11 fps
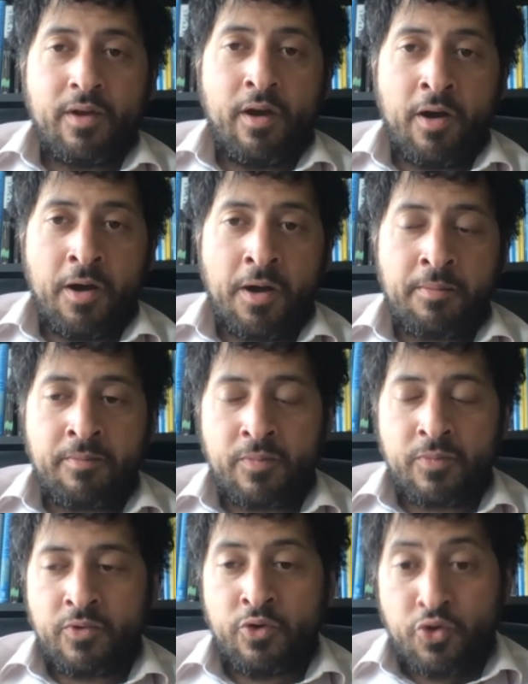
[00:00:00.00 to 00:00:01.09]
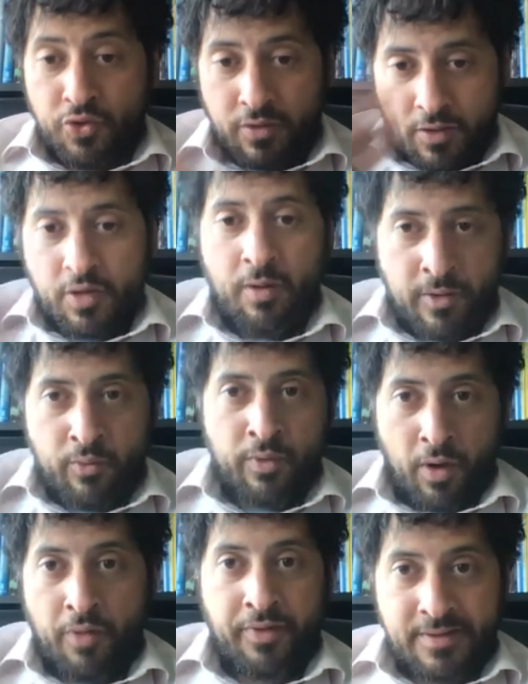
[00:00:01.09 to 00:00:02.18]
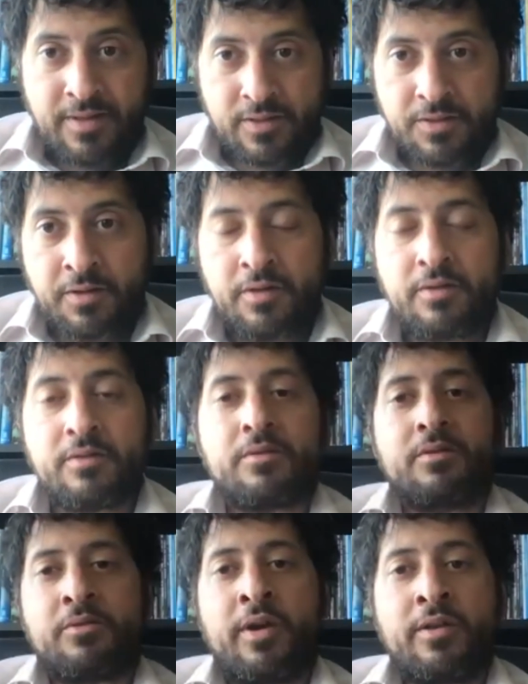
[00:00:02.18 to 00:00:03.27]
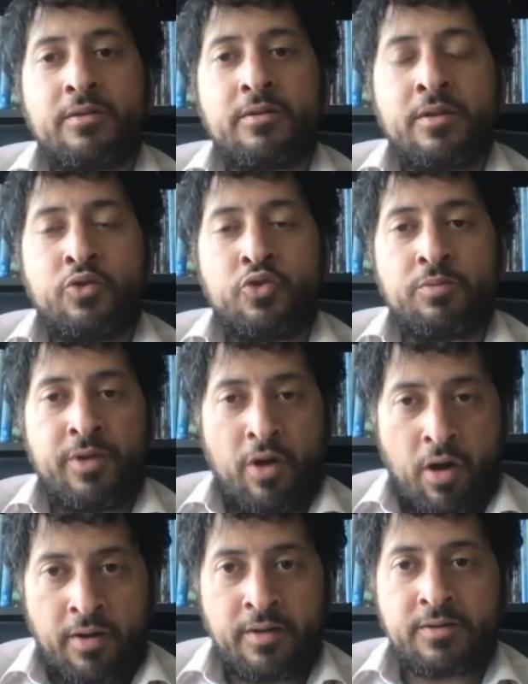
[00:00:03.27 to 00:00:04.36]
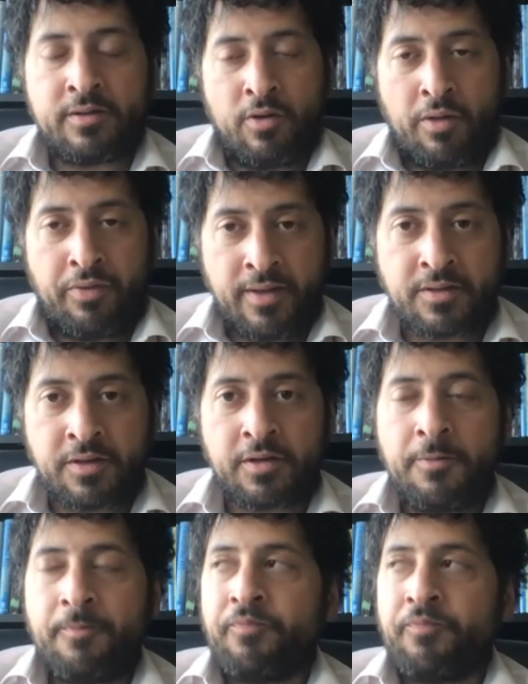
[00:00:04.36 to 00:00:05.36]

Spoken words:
You should come in with authenticity, right? And you should be honest and authentic.